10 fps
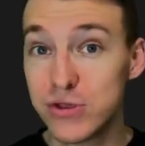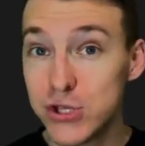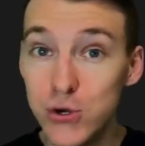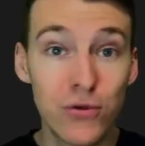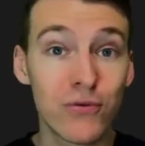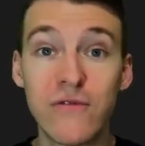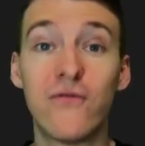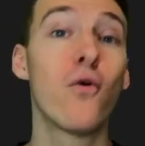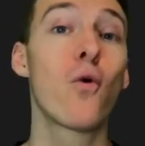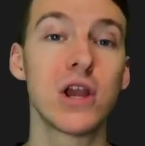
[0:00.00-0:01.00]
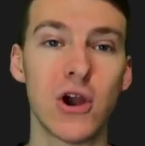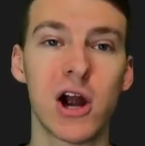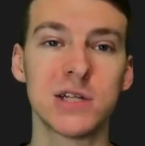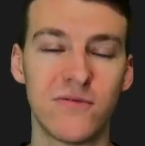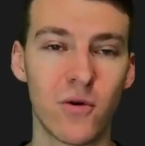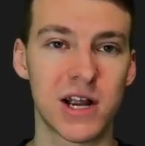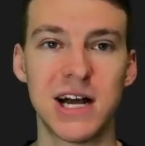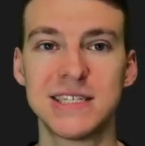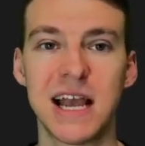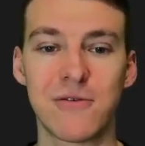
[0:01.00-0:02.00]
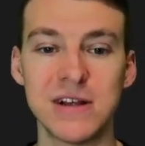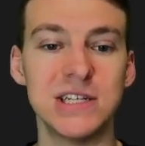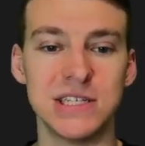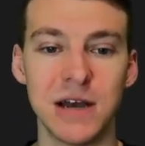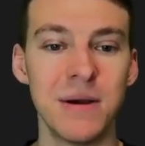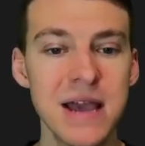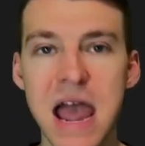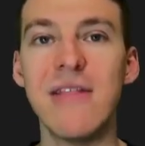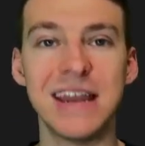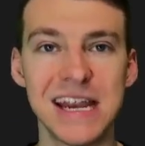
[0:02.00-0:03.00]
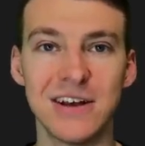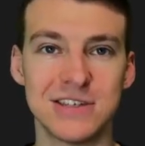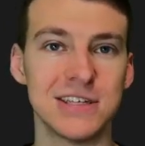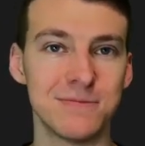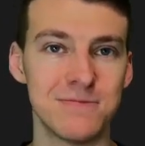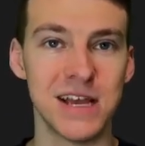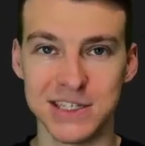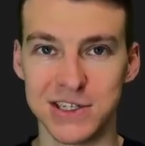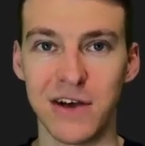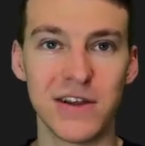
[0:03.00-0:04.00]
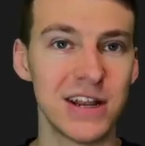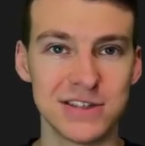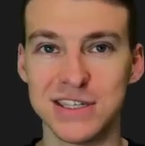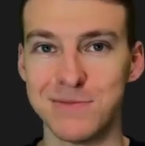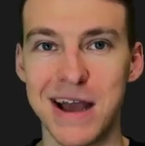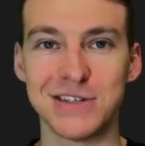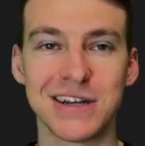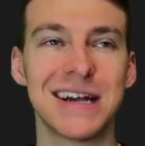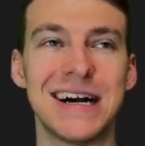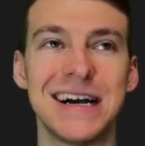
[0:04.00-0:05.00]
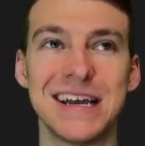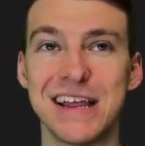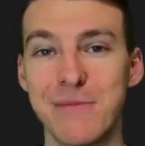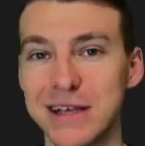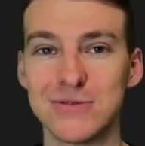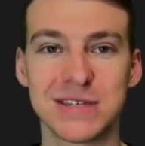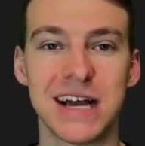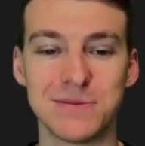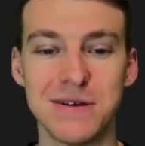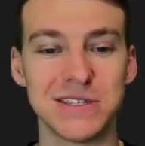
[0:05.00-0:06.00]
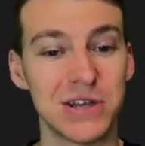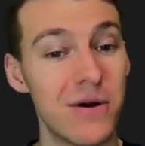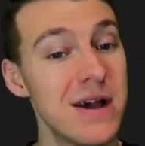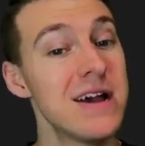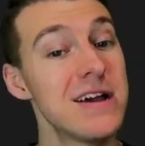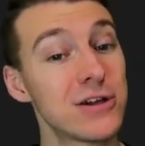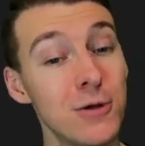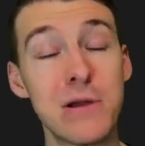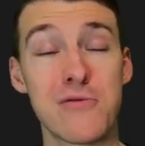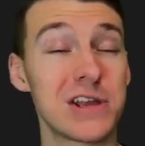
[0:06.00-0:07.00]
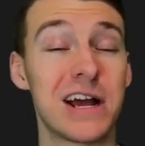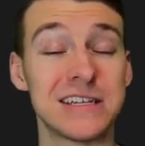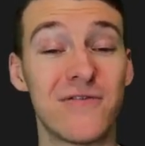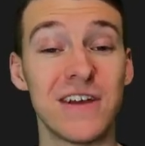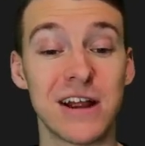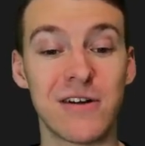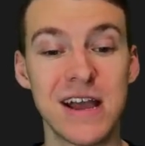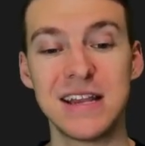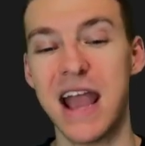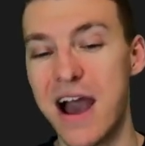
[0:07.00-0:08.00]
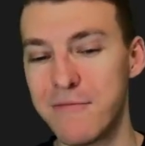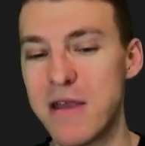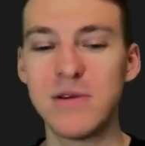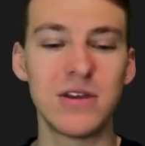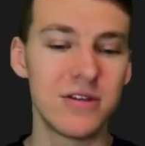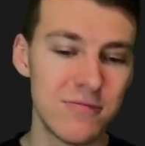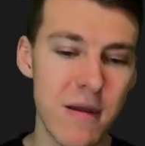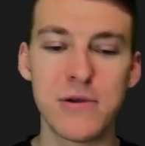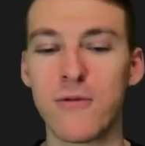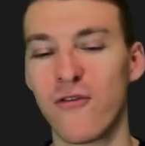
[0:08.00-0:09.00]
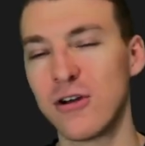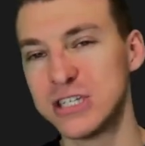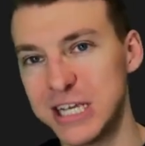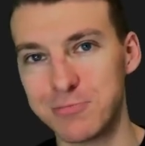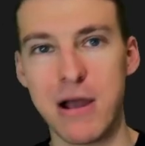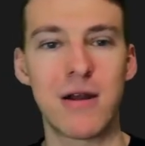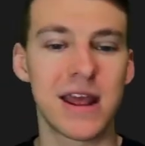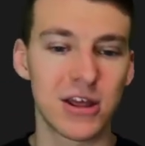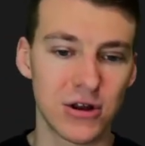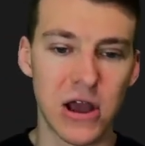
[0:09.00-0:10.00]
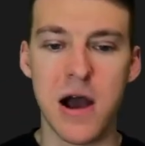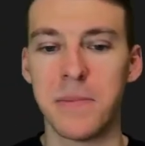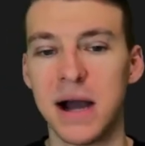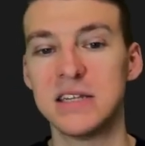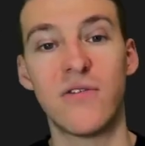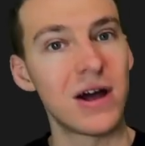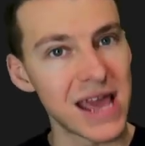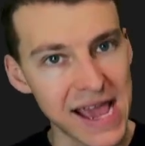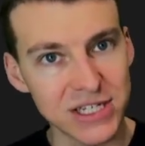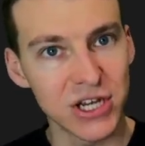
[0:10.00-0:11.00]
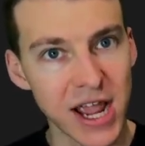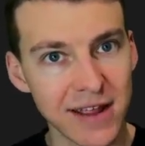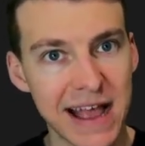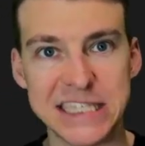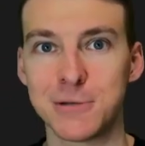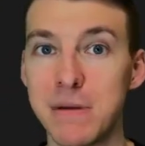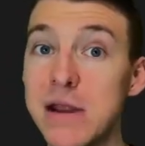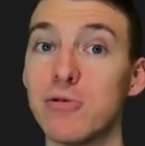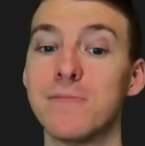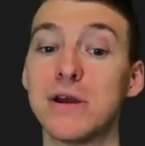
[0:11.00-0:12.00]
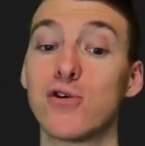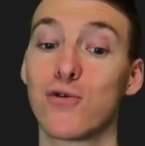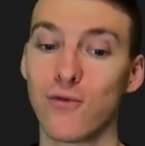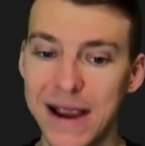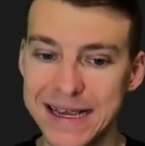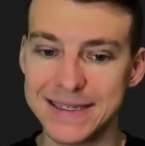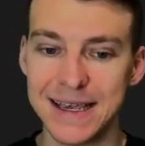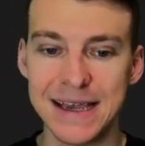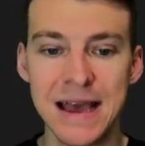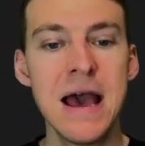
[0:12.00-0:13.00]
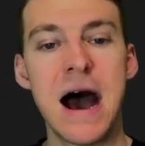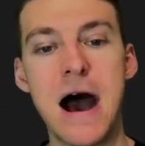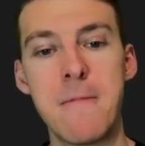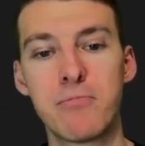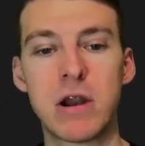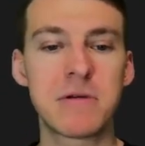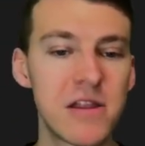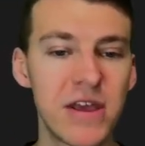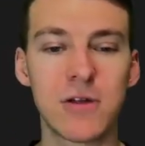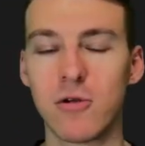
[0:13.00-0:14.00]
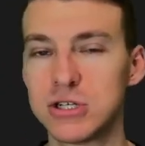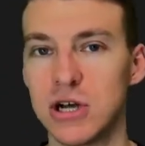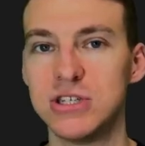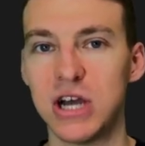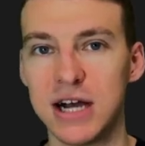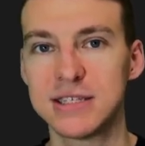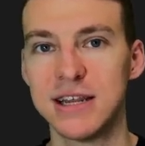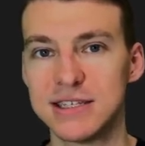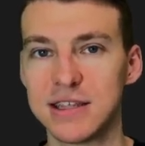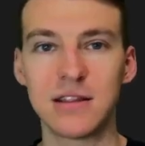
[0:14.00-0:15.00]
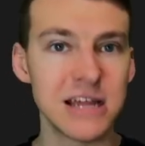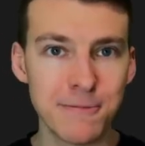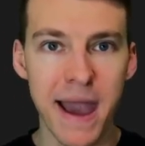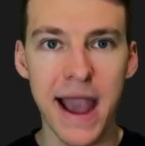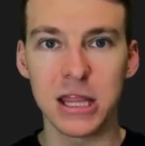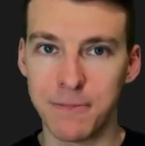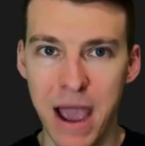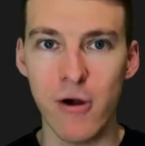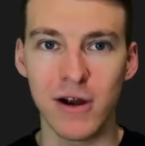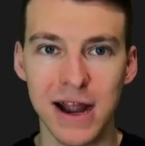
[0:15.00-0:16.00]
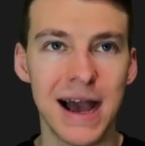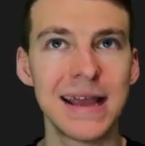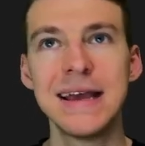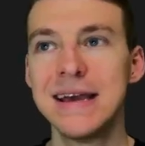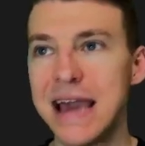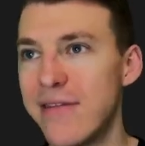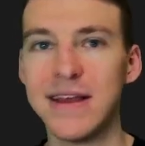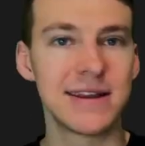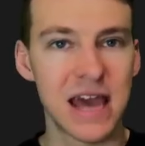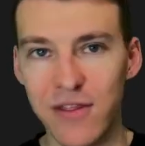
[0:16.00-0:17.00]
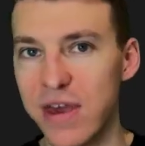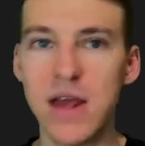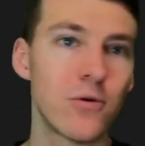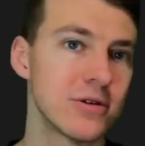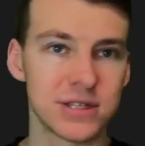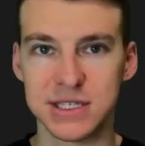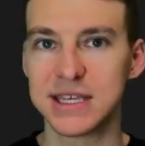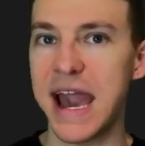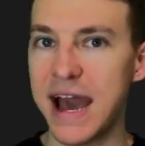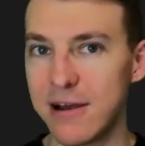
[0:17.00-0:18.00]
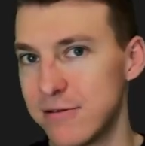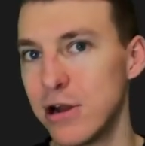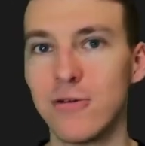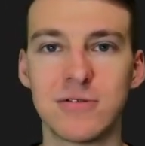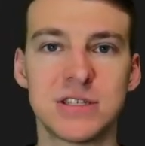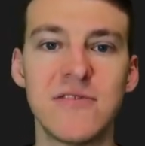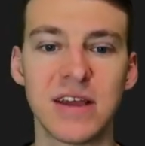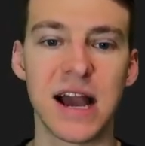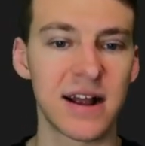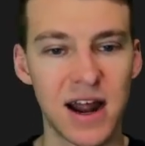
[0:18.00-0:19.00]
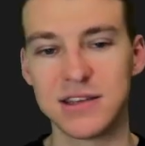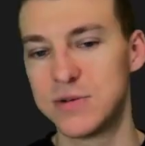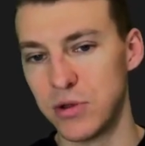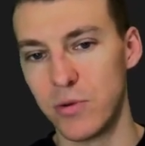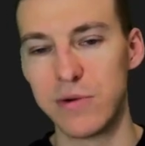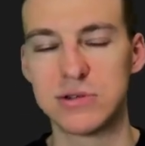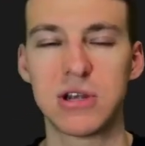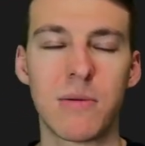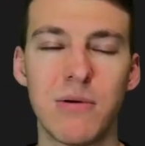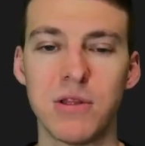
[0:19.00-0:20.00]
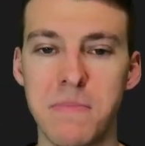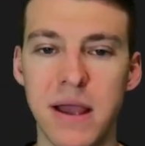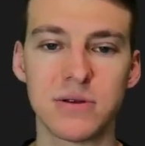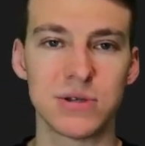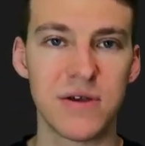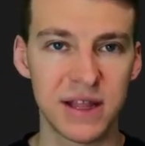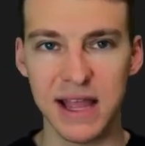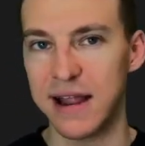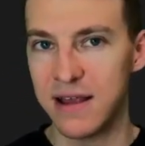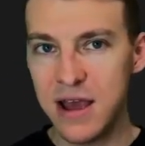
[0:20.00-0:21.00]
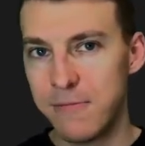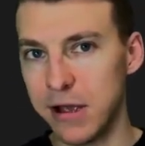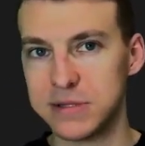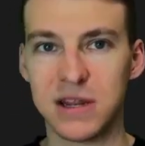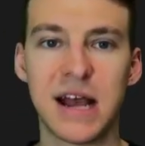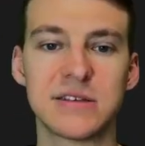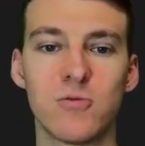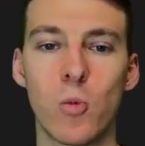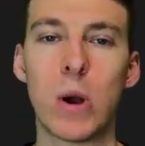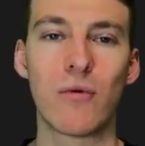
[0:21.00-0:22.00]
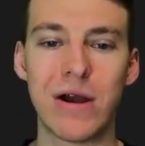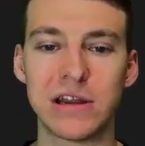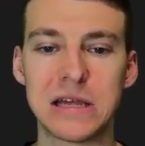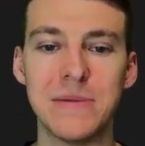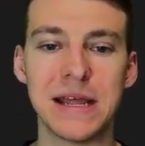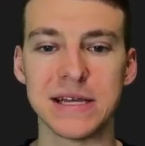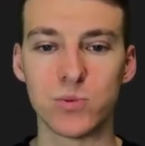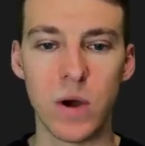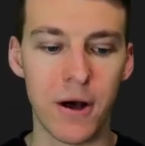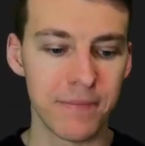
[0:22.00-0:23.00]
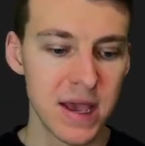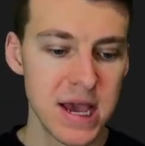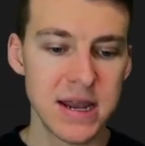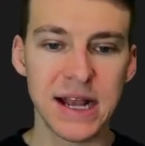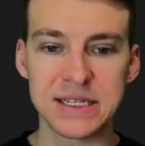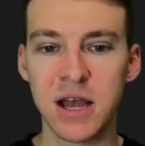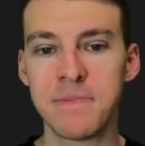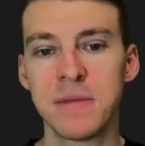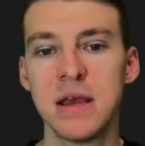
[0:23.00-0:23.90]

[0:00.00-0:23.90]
2, 3, 4 yards before contact reaches him, and then he does his stuff. He does his magic, and he makes those guys miss. So could be a really nice fit here. And yeah, maybe you prefer Chase Brown. He had a good combine. Devon Achane, that speed would be crazy. But I'm kind of thinking Roschon Johnson is the lead back, the power guy, and then Kenneth Gainwell is the scat, receiving guy, kind of similar to what we were just talking about with the Bengals. So I think that becomes a nice, well-rounded committee as well. Next up,